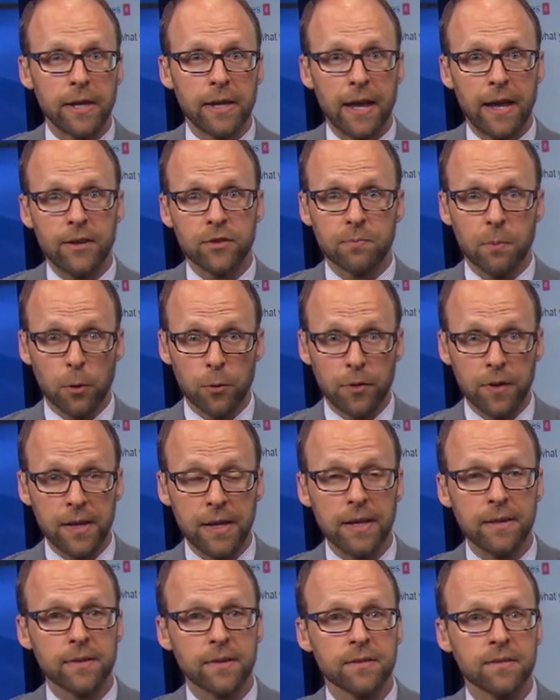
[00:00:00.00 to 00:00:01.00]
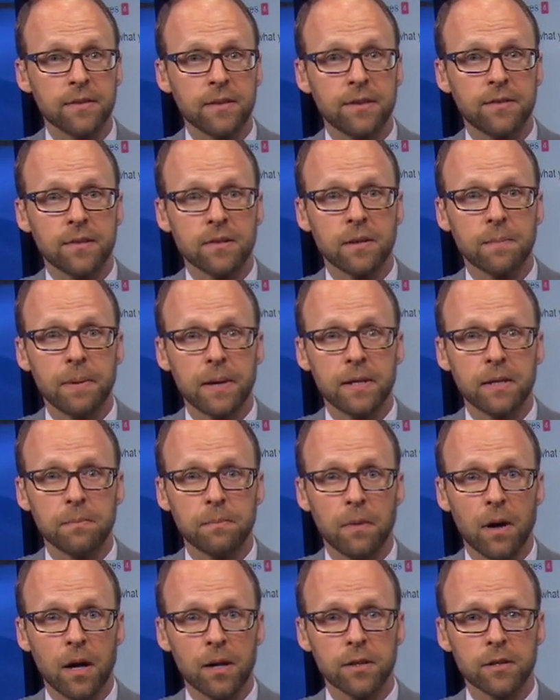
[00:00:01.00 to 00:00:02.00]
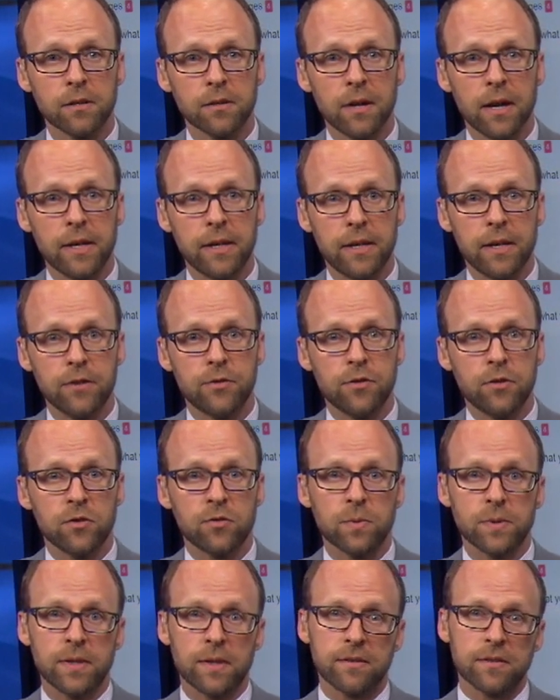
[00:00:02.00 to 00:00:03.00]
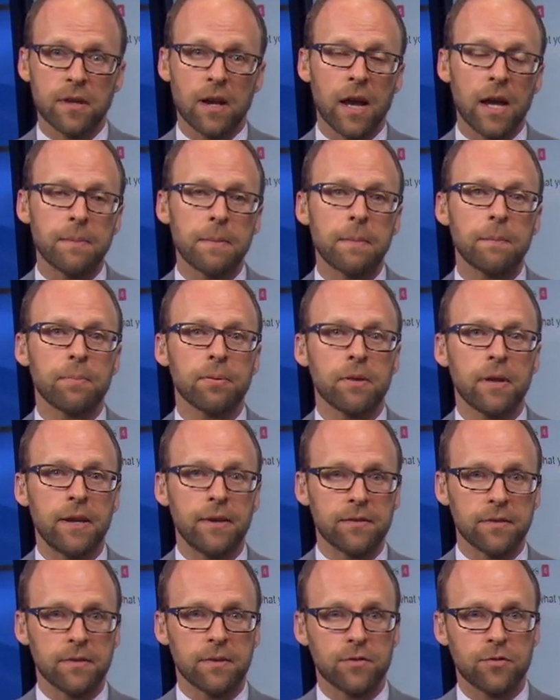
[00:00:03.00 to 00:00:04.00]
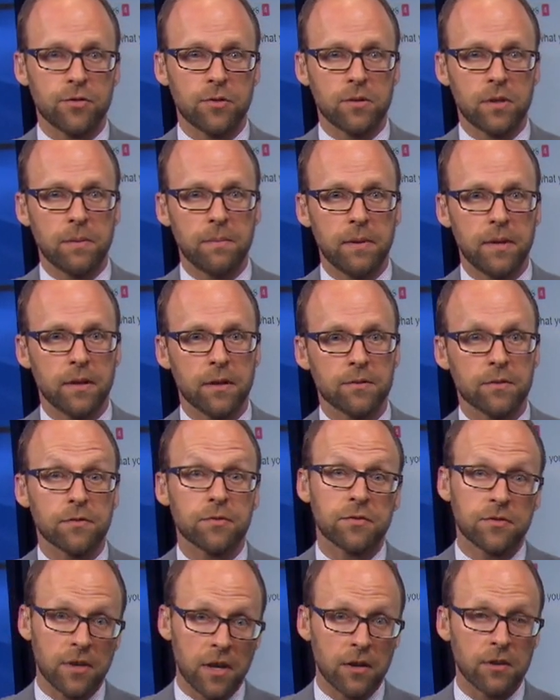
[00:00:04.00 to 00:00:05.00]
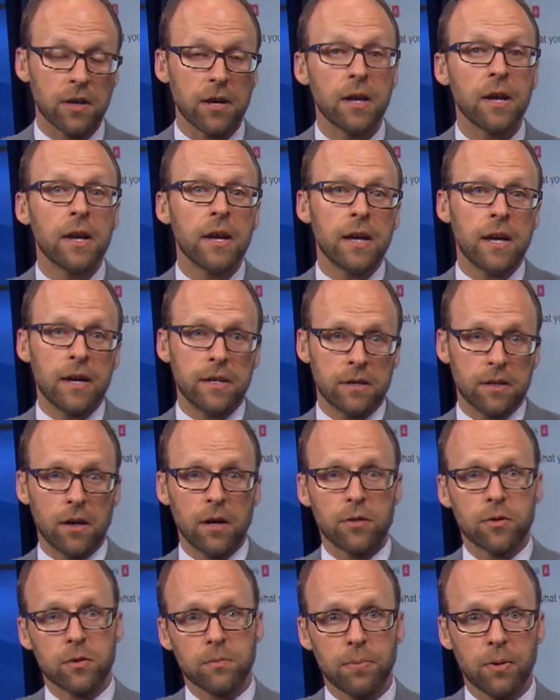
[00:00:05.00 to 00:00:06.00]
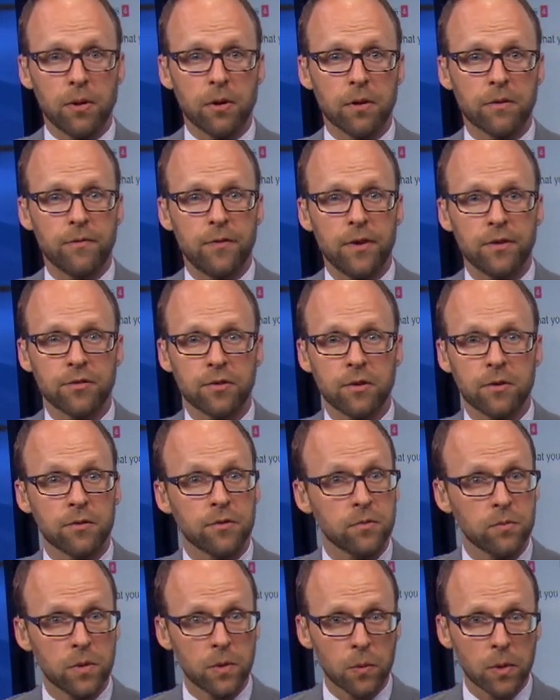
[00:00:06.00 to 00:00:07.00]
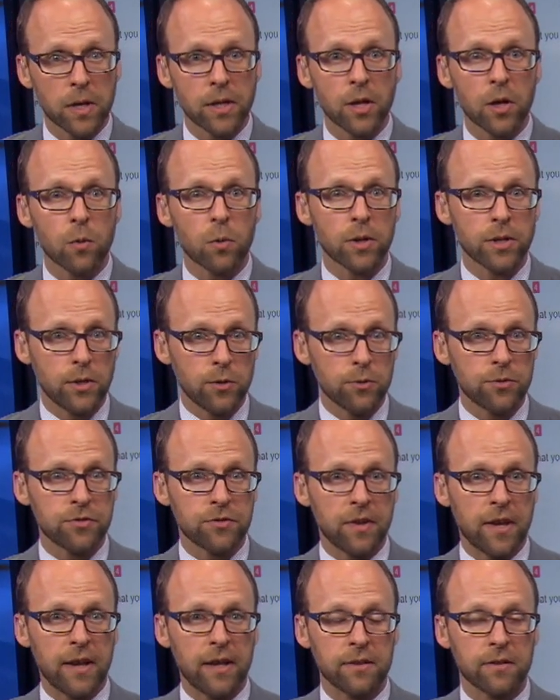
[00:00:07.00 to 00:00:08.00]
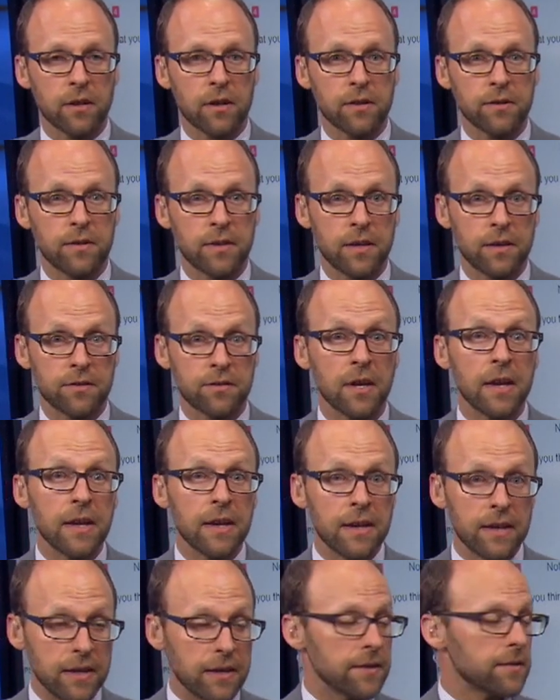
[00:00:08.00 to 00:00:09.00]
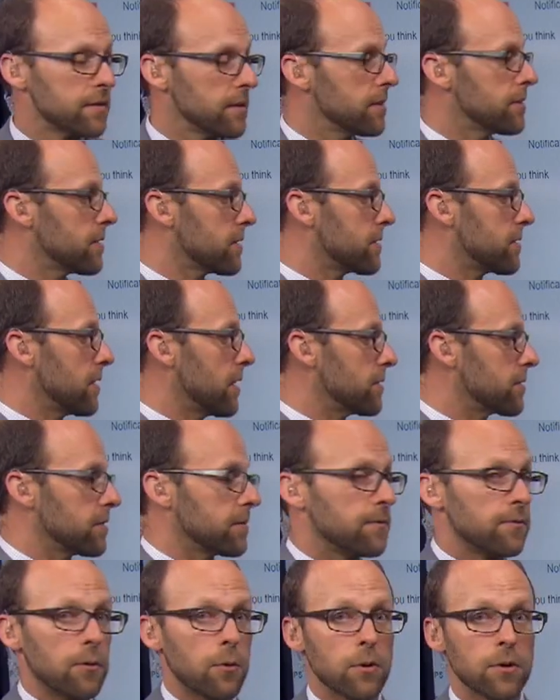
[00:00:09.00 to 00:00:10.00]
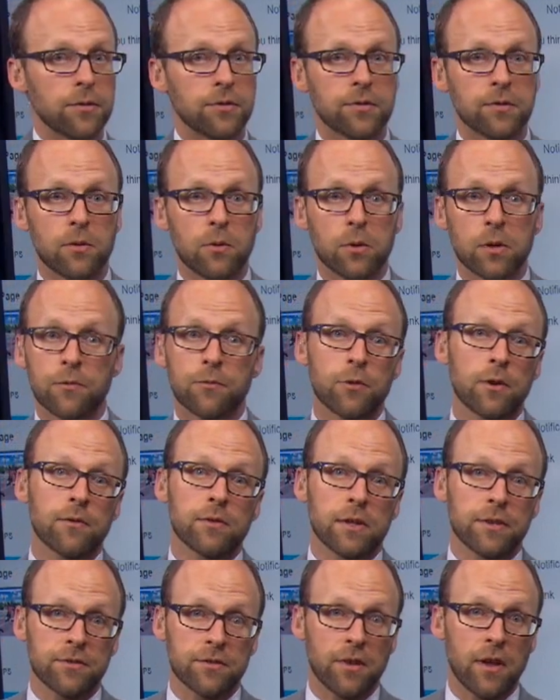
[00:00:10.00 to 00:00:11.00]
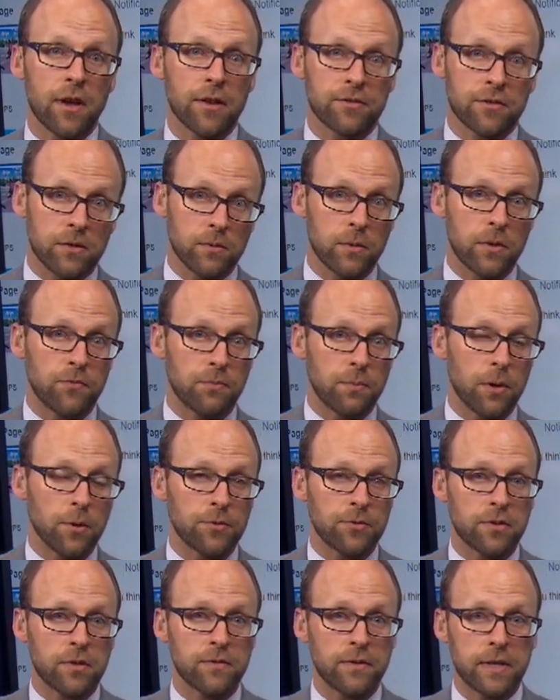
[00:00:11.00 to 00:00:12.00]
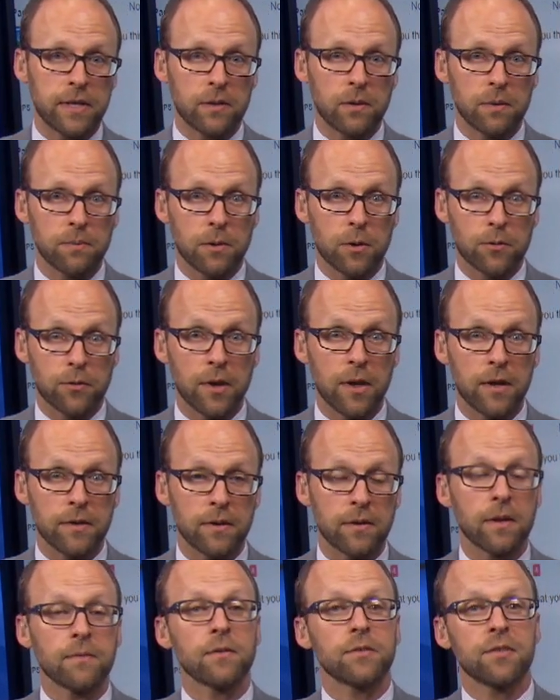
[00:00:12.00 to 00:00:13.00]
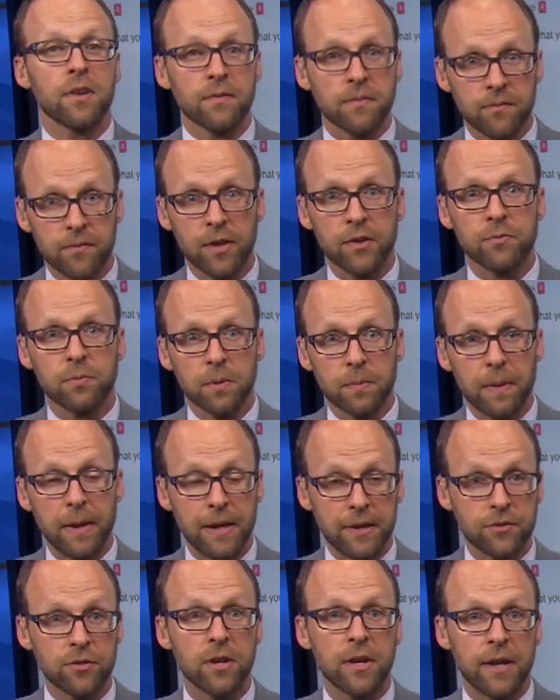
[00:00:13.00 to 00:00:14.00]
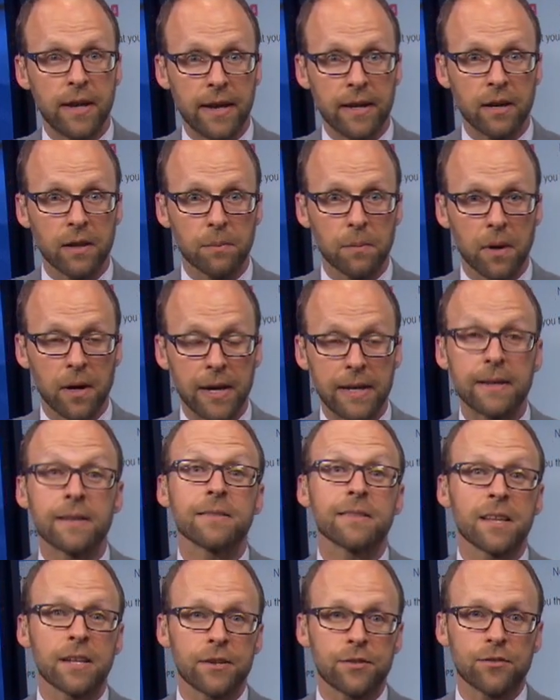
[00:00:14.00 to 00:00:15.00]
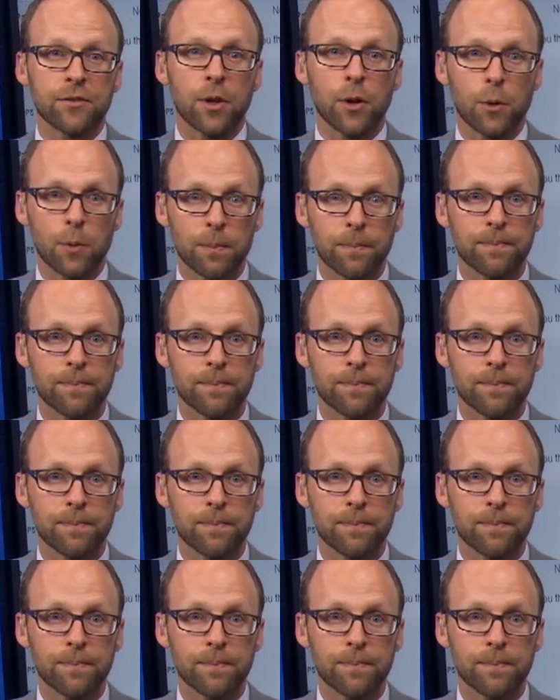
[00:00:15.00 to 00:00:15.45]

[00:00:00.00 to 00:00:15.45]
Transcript: case, both he and the city's independent monitor had issues with the time and place of the shooting because of Sarah and other park visitors. We want to know where you stand on this. Is this excessive force or a frivolous lawsuit? We've posted a video on both the Denver 7 Facebook page and on mine. Let us know.